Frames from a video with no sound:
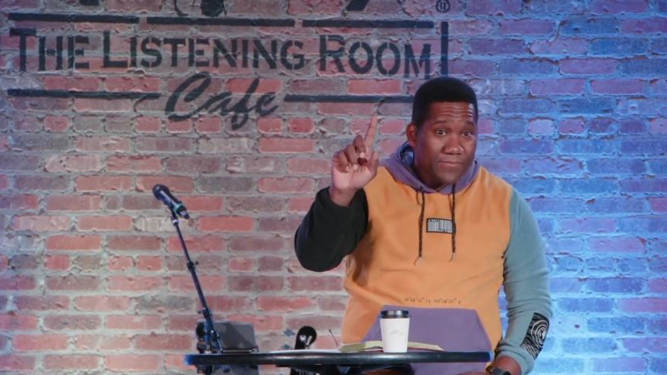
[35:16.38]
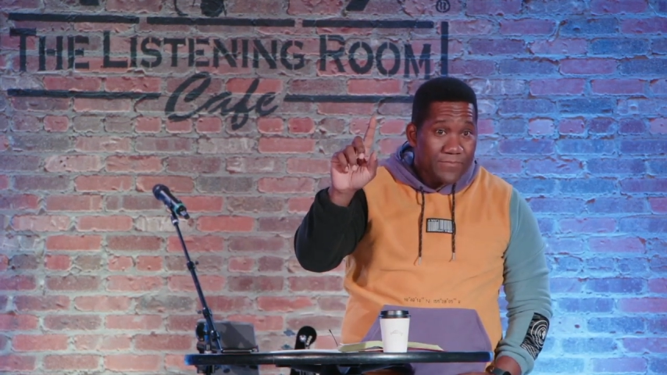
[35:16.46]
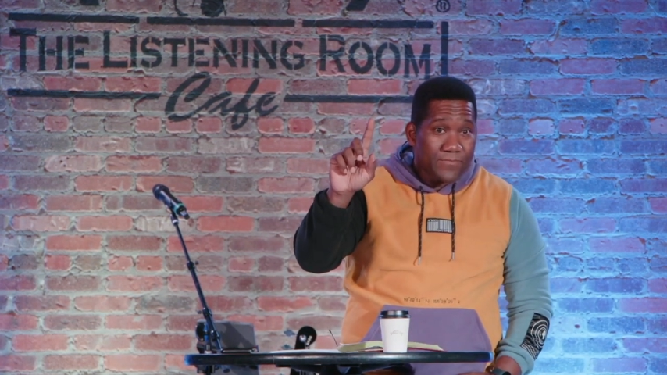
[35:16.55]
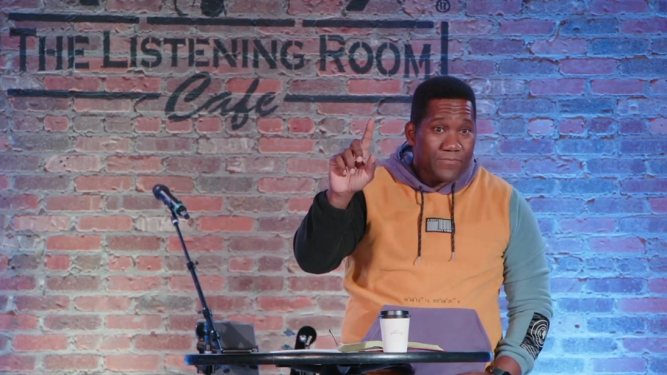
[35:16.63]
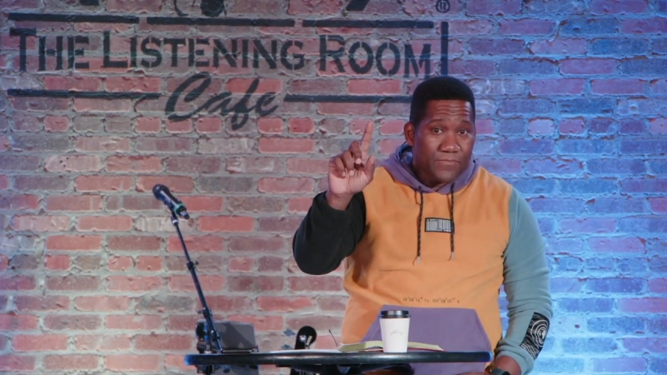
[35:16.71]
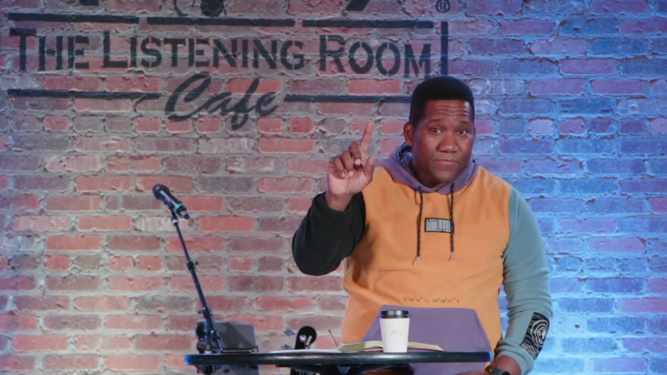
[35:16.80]

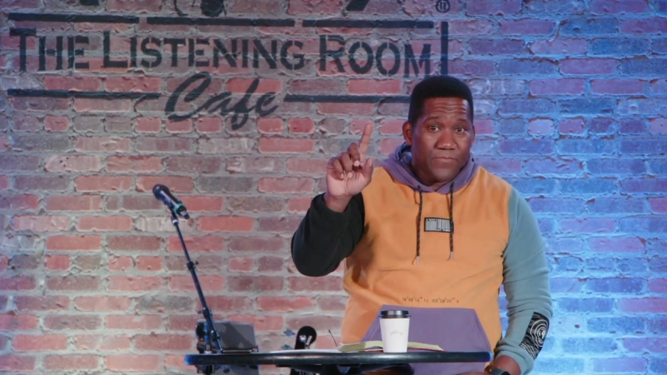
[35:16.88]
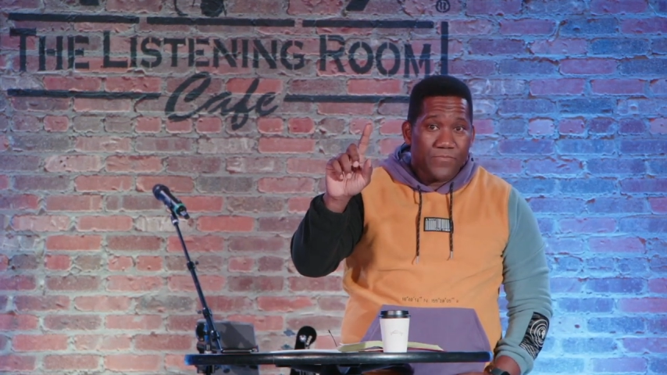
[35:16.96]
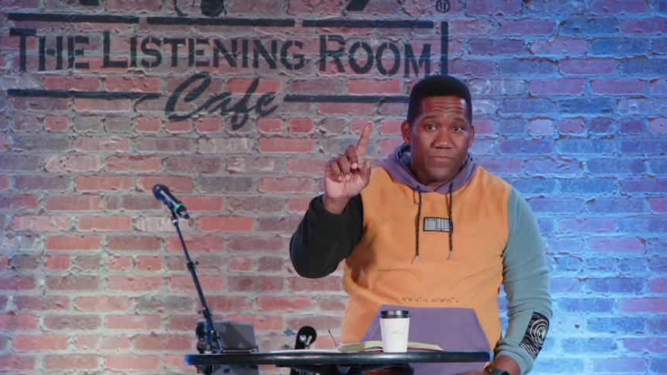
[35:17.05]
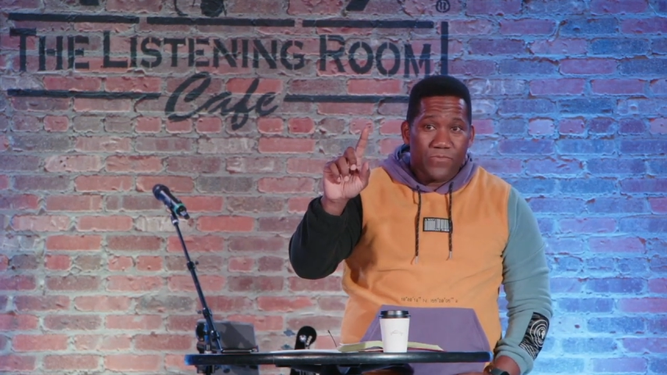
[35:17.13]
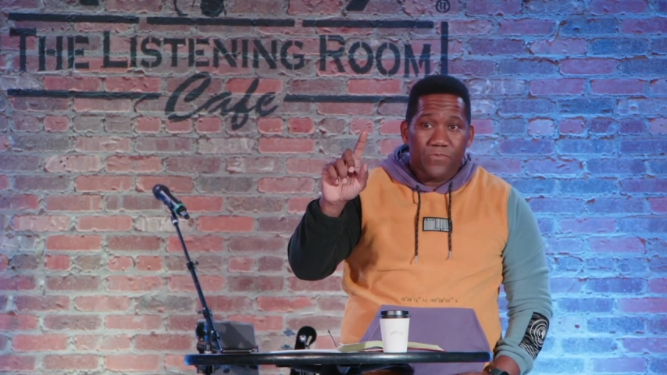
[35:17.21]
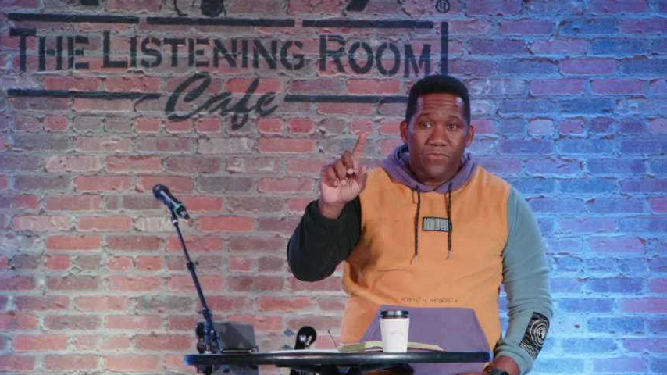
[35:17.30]

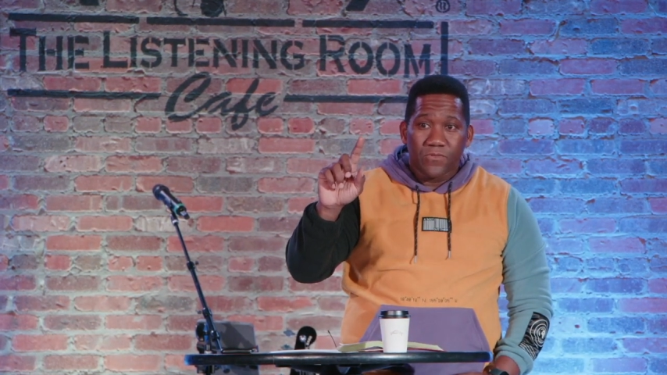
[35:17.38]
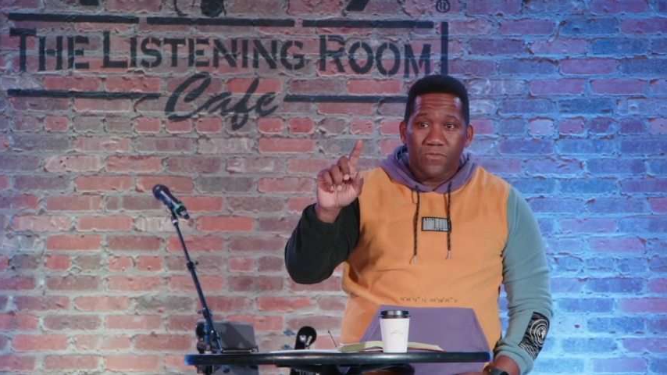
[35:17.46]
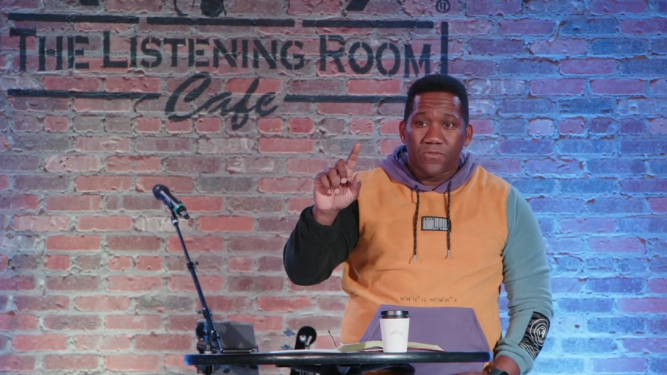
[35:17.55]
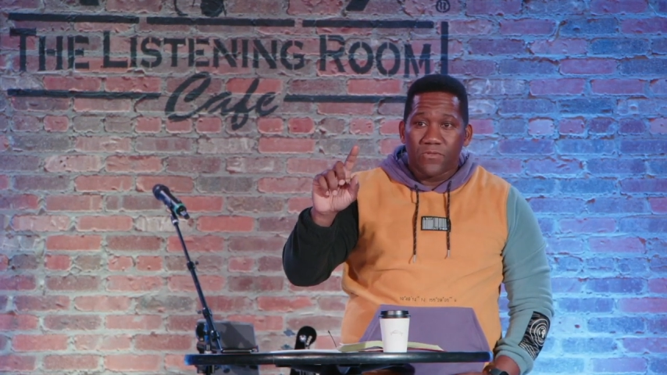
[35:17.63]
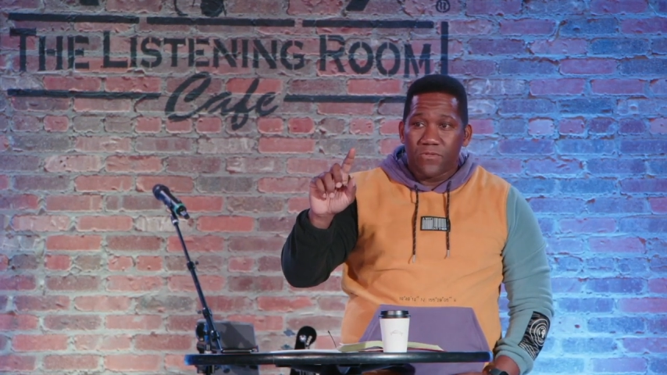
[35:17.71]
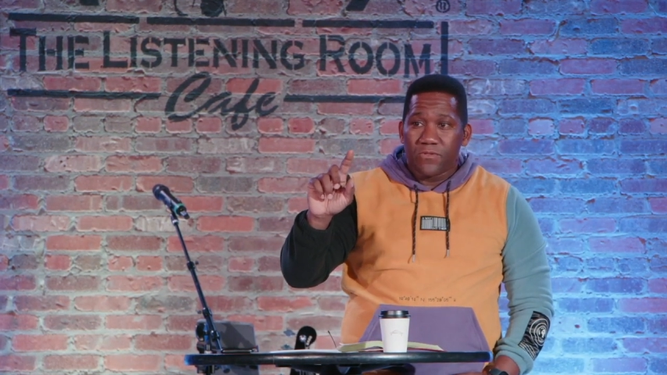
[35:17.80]

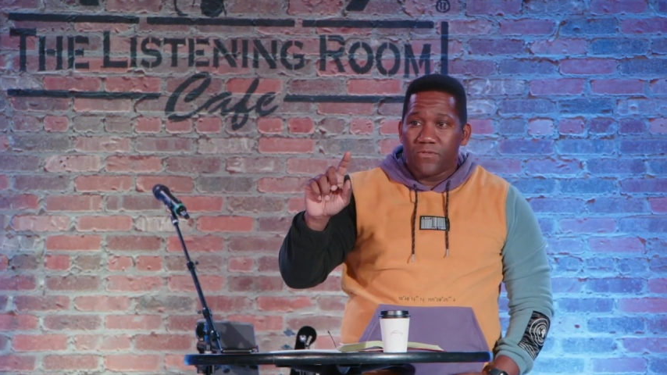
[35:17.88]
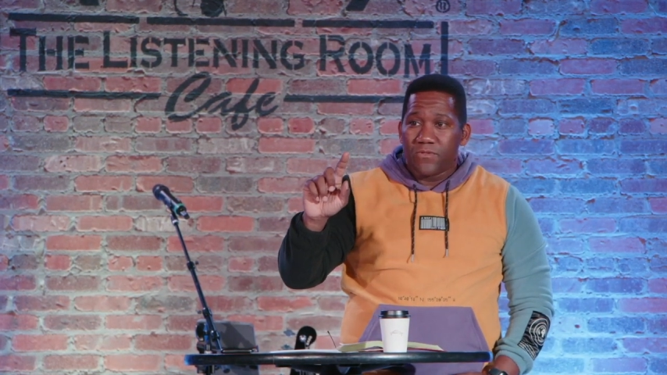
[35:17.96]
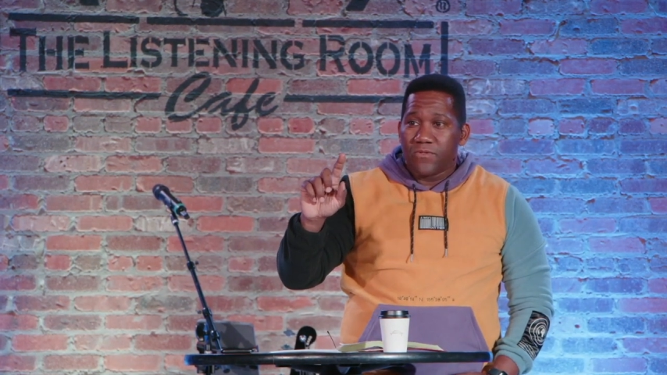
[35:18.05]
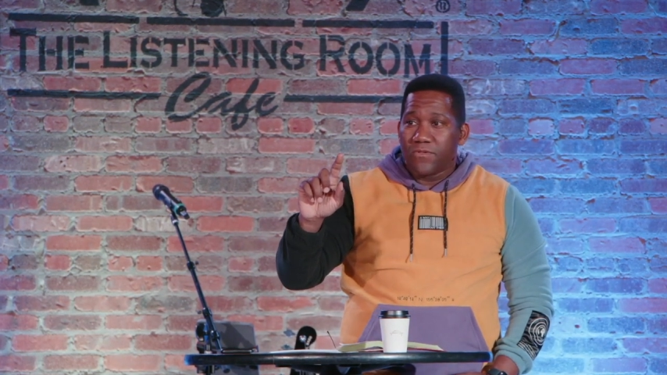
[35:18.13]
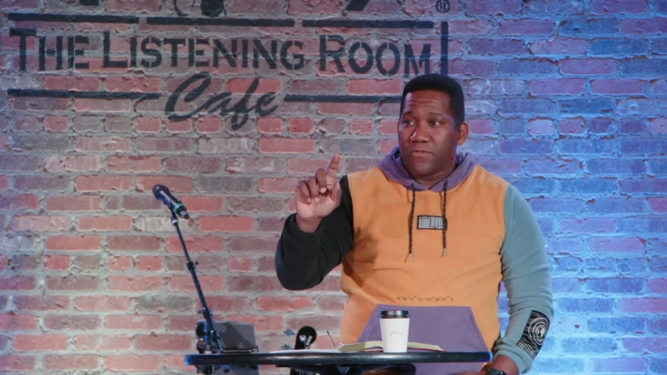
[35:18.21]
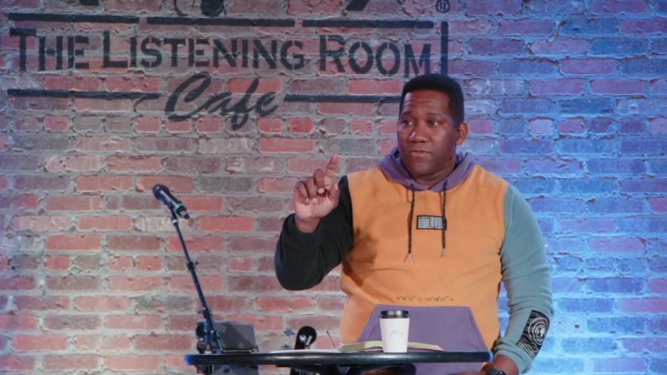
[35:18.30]

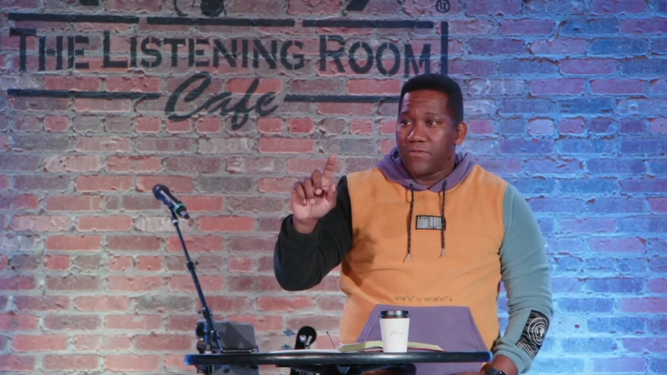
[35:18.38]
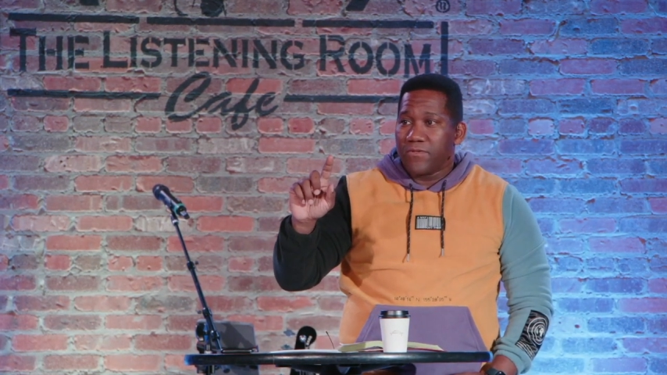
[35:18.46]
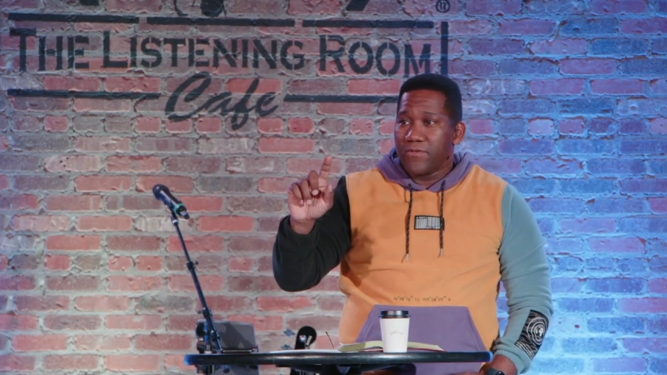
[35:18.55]
(no one is talking)